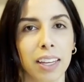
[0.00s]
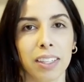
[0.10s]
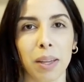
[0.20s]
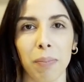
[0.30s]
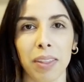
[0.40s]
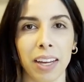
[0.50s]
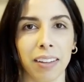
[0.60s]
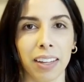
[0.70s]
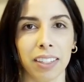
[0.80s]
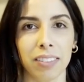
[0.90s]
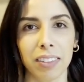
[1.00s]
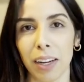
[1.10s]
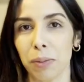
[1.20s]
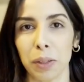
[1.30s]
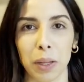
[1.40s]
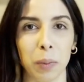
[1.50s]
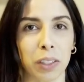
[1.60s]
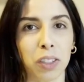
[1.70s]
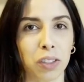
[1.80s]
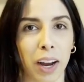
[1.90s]
something that I really
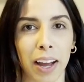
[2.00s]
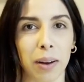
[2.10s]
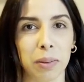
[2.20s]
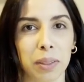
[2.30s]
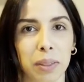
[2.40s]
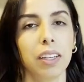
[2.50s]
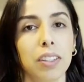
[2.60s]
want to try out.